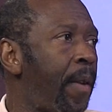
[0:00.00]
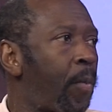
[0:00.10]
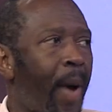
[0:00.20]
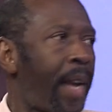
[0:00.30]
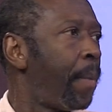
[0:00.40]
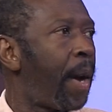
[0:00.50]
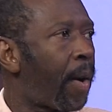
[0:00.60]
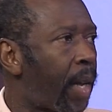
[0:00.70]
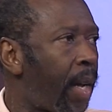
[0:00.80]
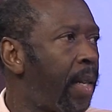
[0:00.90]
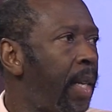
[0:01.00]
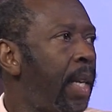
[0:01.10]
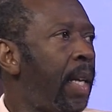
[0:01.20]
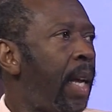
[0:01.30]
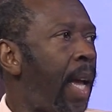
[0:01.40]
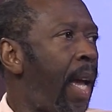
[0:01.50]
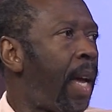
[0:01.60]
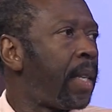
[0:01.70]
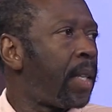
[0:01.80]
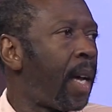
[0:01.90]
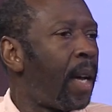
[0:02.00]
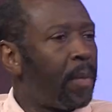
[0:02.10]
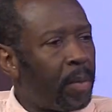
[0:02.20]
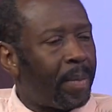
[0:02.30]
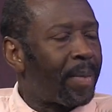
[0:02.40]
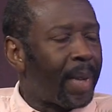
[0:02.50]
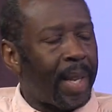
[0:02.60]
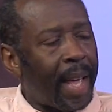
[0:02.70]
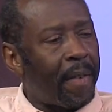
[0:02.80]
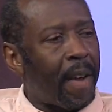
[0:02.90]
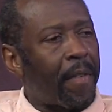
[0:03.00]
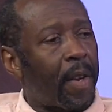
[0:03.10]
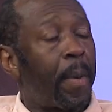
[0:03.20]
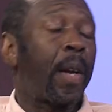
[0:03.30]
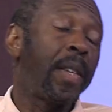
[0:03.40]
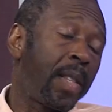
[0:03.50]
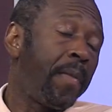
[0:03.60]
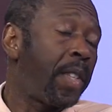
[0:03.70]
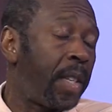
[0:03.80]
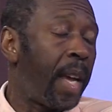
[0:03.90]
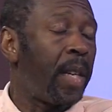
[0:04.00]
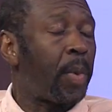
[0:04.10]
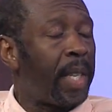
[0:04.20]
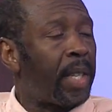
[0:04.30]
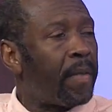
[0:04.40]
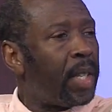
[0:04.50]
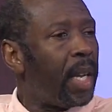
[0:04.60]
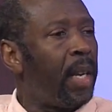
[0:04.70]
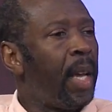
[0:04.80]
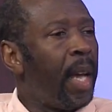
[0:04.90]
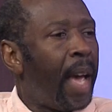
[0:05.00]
white America. And um, a lot of African Americans, even today, 2017,